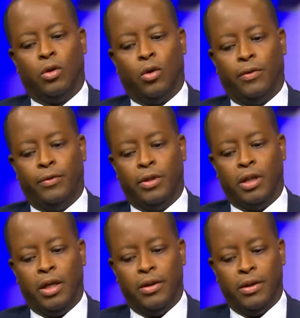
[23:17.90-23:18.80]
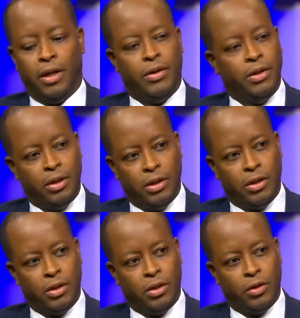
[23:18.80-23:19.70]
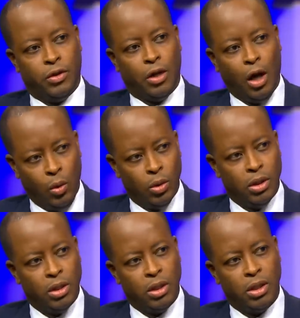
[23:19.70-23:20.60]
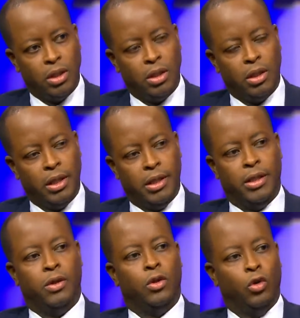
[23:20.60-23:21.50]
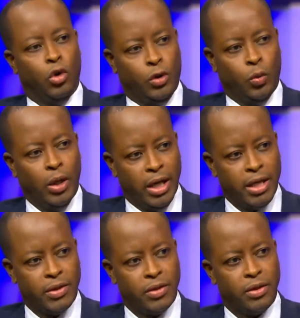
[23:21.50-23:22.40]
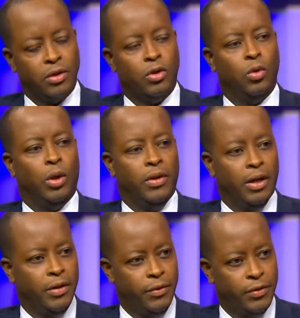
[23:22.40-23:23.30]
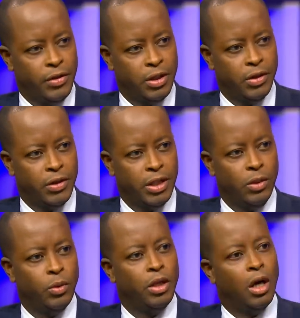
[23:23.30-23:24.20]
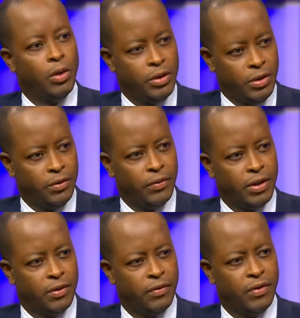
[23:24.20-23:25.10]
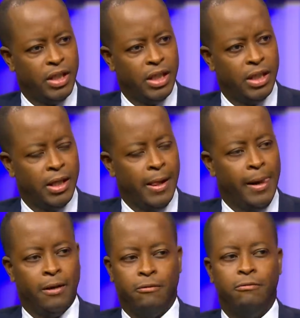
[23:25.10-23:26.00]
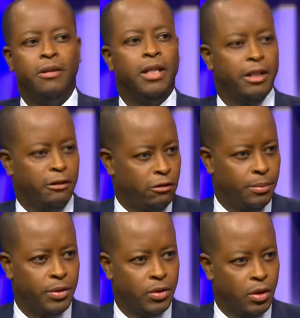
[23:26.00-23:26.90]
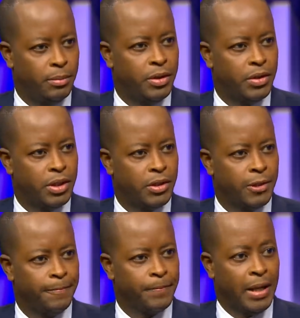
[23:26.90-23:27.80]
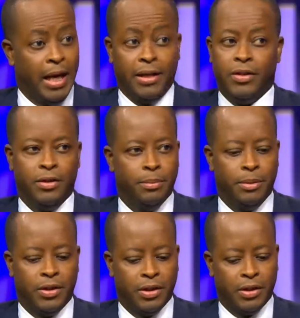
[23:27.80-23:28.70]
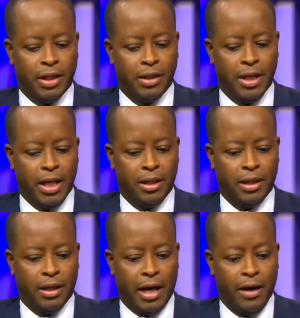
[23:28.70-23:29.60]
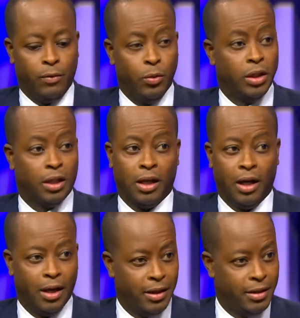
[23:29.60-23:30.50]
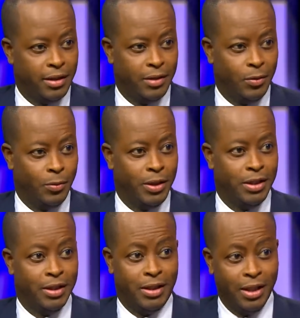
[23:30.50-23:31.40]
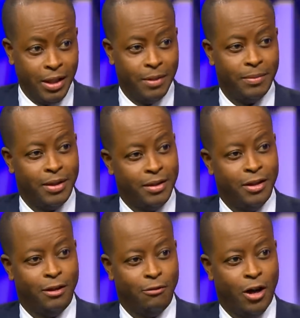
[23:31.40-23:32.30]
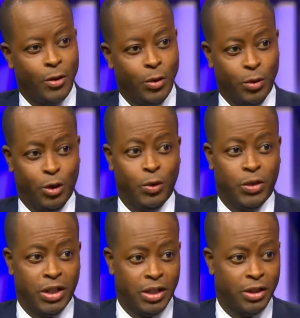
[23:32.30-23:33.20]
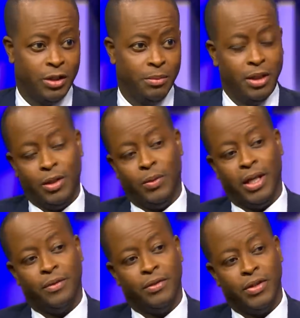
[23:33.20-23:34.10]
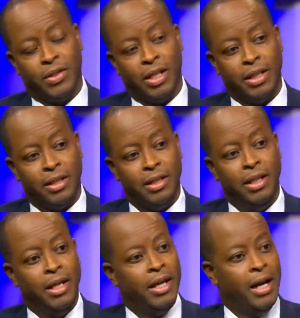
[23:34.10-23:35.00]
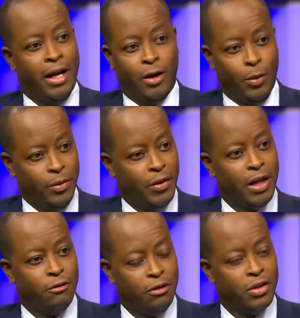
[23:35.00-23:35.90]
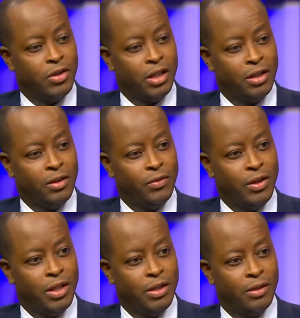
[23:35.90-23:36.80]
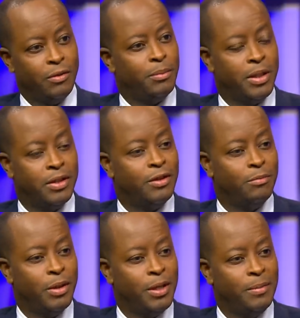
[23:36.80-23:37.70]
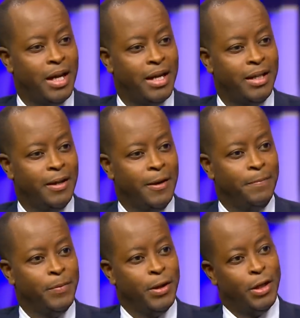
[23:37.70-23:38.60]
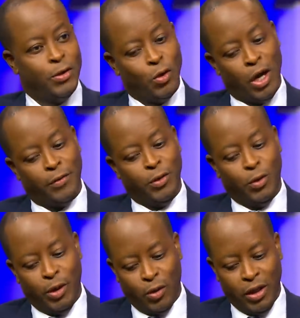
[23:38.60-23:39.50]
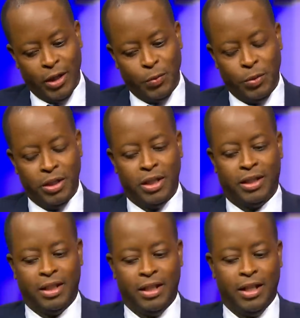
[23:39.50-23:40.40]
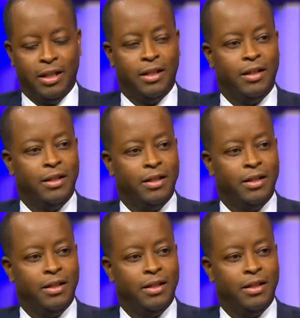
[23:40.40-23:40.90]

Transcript: offer another tower in Northwest to another facility without a certificate of need really cripples our business. And this is a business that I've worked hard with the team to turn around. It was losing $60 million when I first started, and now we've had 3 consecutive years of a positive bottom line. So after doing all that work to then